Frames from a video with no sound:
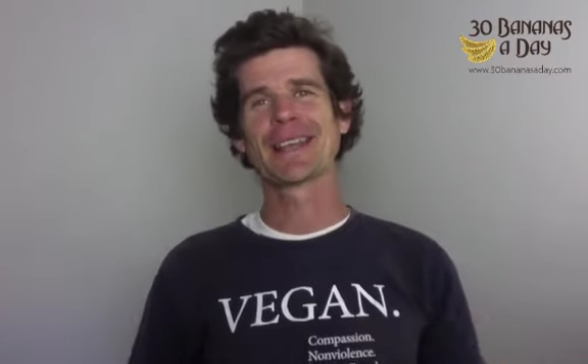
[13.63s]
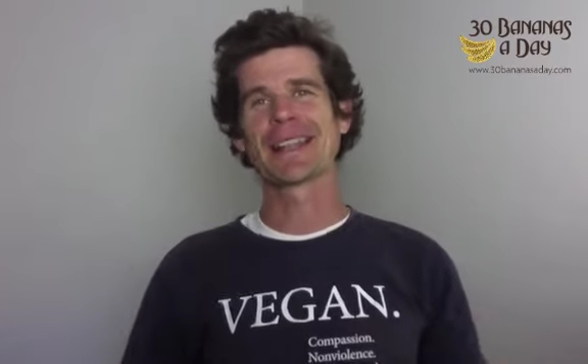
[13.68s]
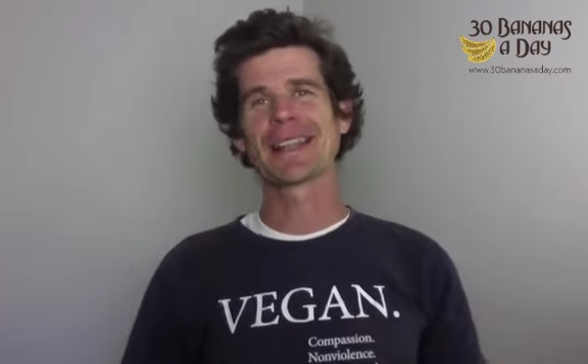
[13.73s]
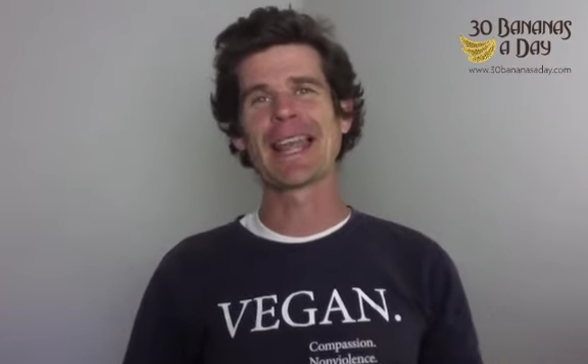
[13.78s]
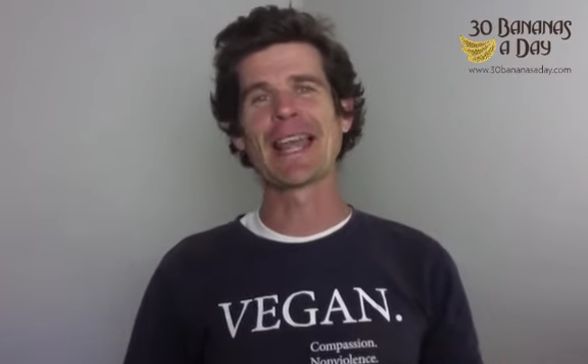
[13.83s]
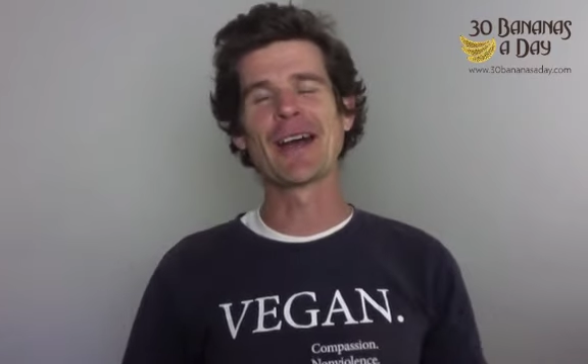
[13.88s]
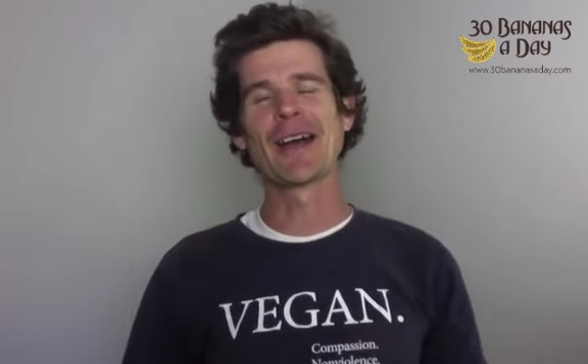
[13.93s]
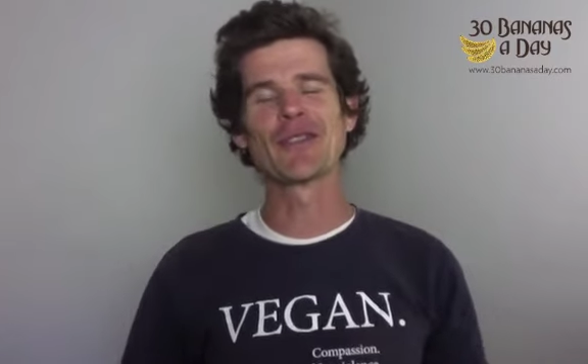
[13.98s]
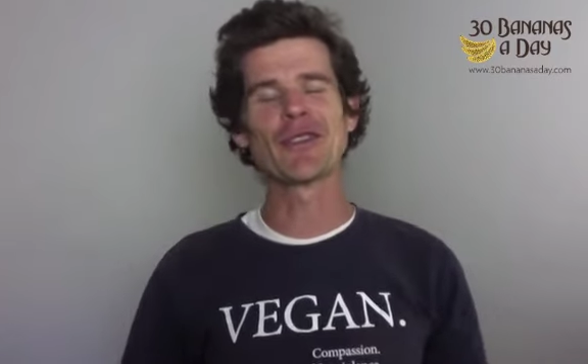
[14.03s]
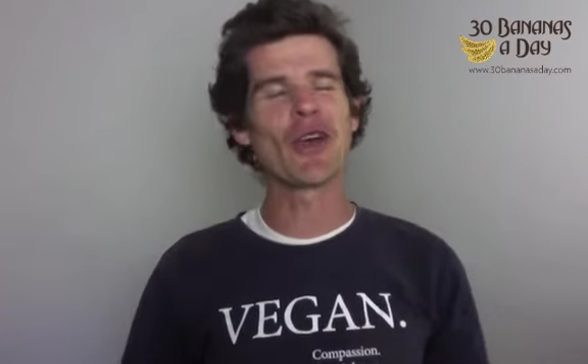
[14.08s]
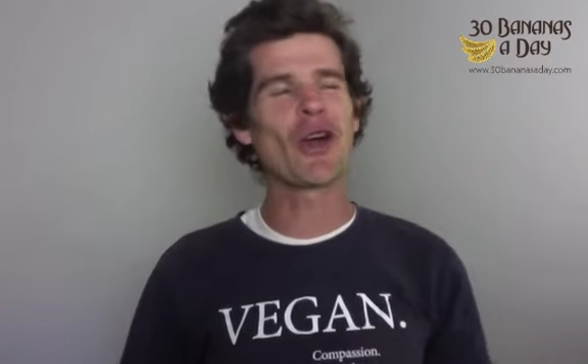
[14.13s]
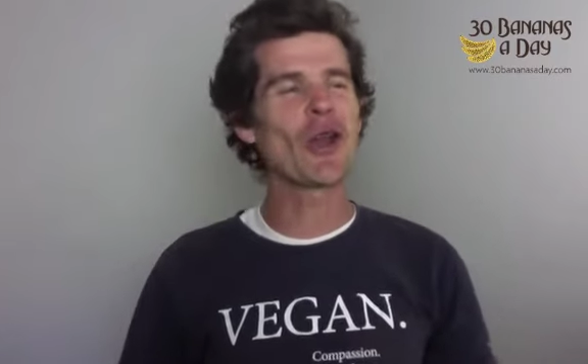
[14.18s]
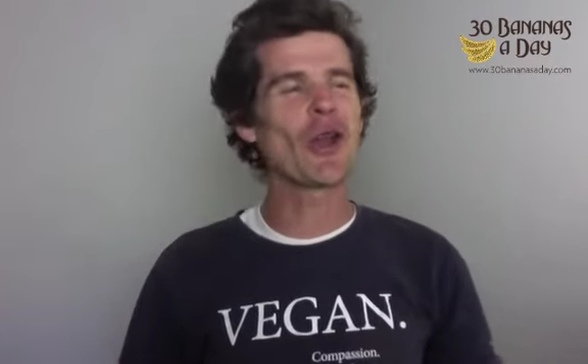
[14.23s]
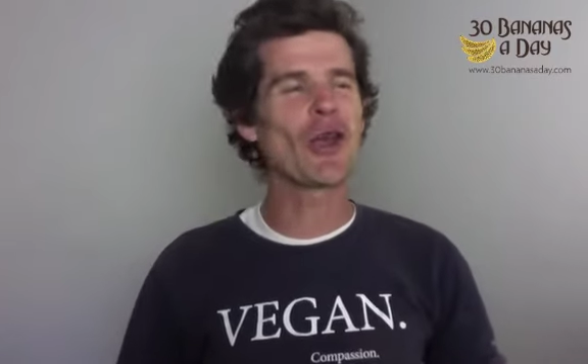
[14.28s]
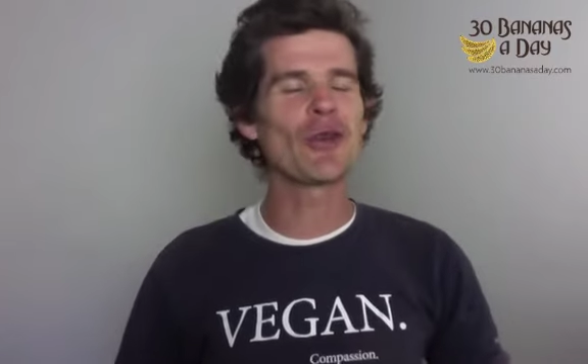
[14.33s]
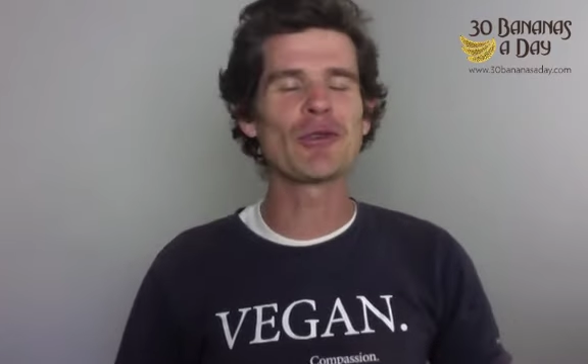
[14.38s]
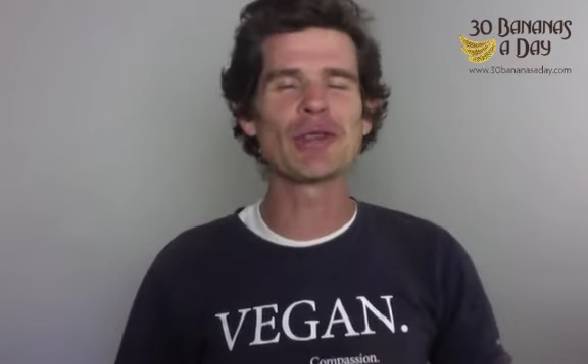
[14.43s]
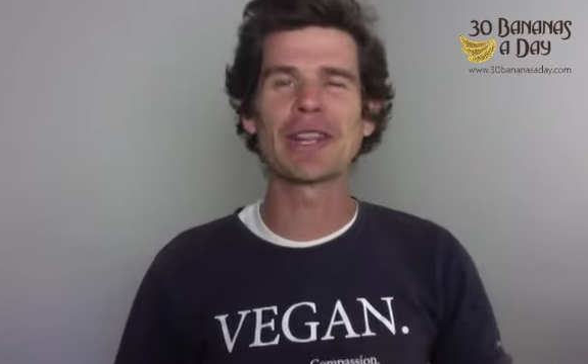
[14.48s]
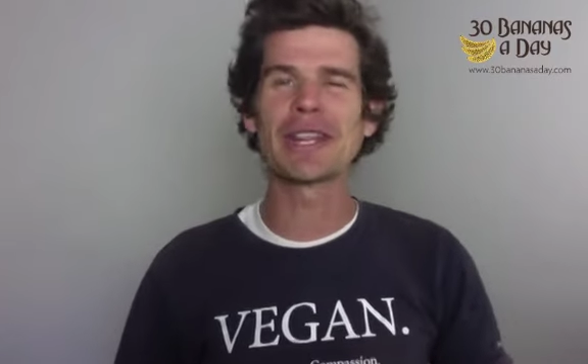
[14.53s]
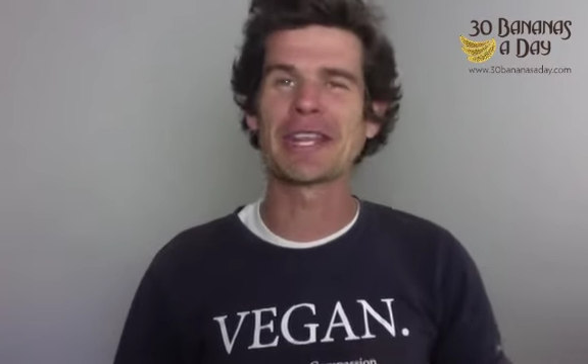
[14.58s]
clowns. I
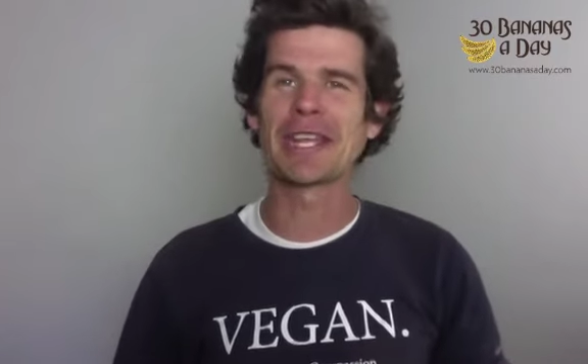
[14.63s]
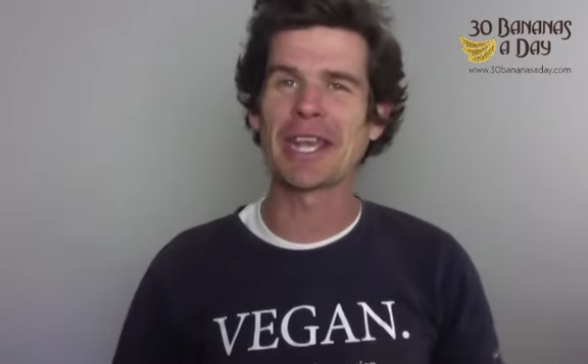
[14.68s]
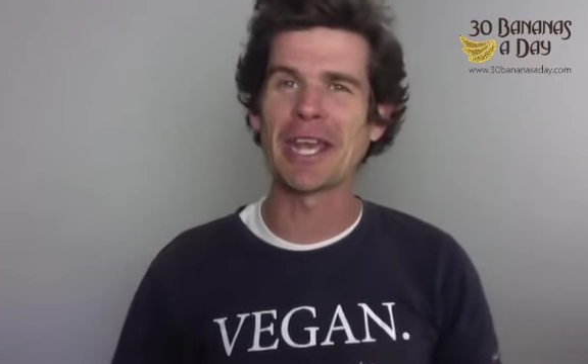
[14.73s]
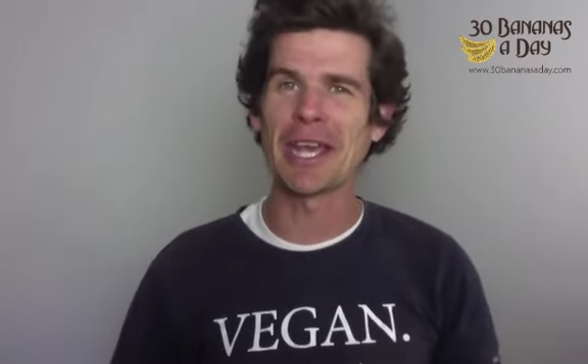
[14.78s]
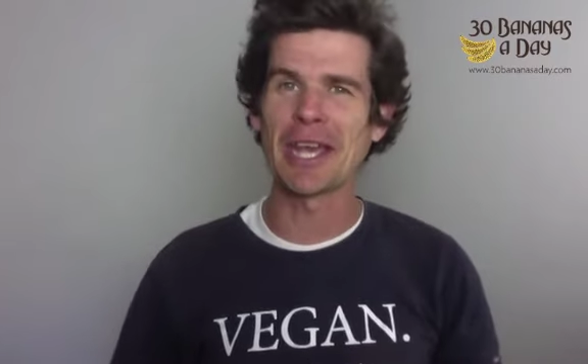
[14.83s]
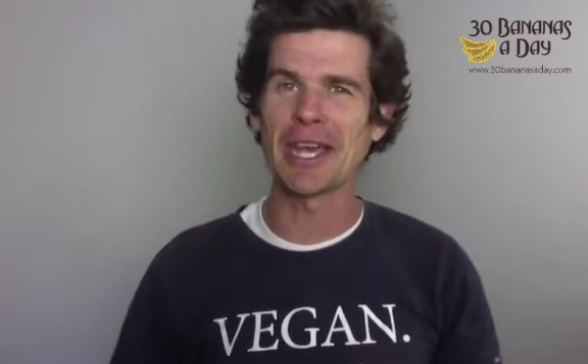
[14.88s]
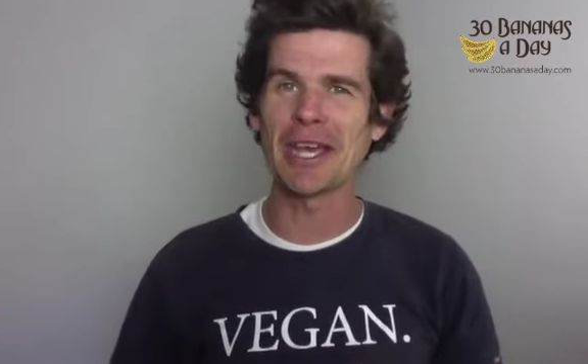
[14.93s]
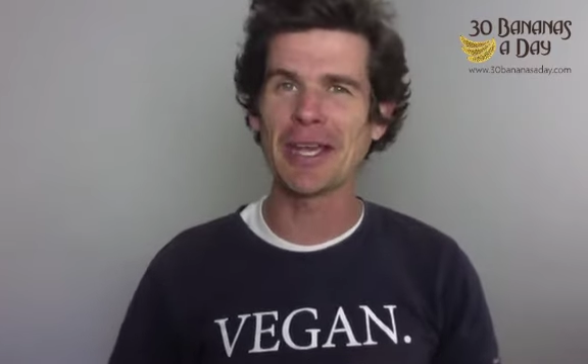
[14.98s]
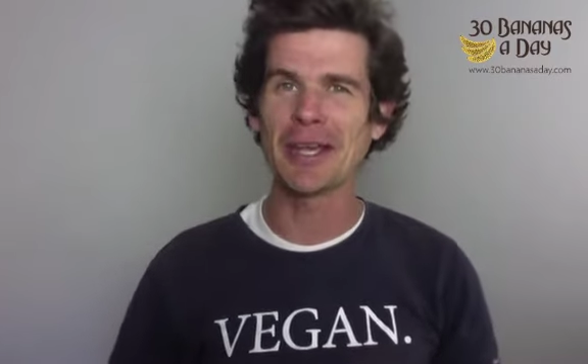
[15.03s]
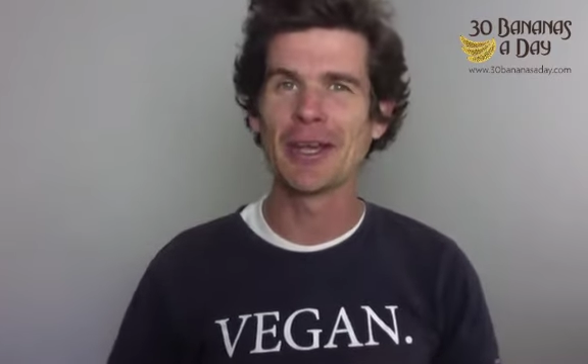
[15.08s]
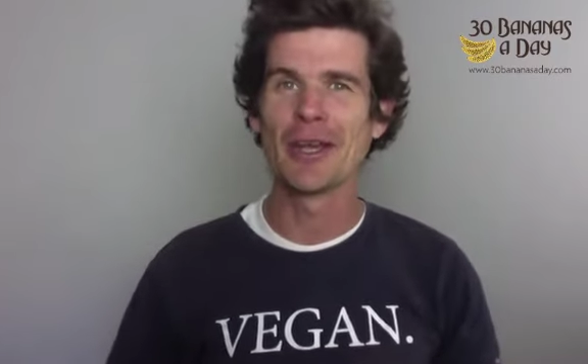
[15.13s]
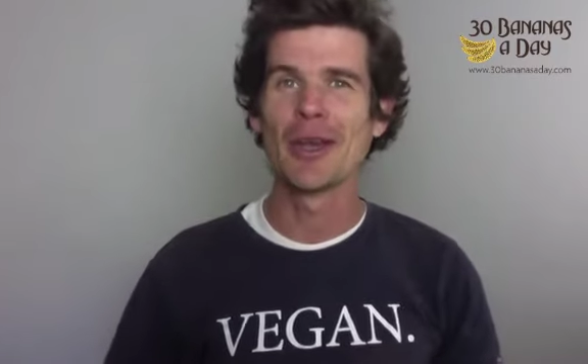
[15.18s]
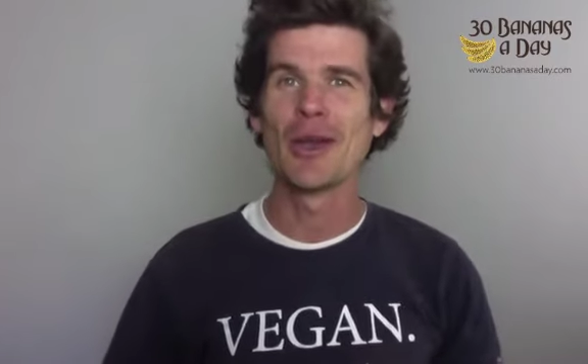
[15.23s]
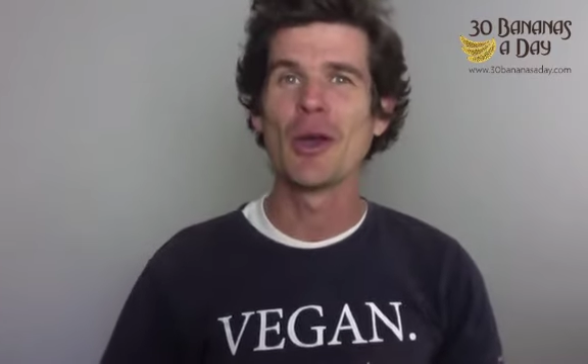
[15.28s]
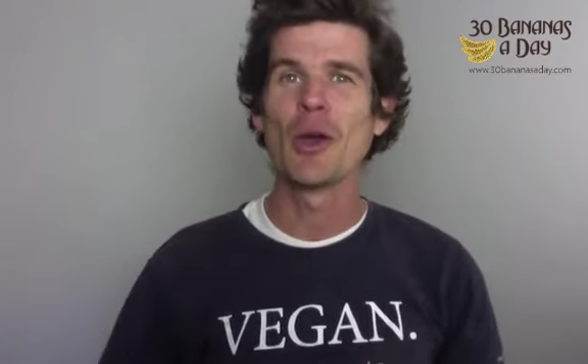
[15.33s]
don't really care.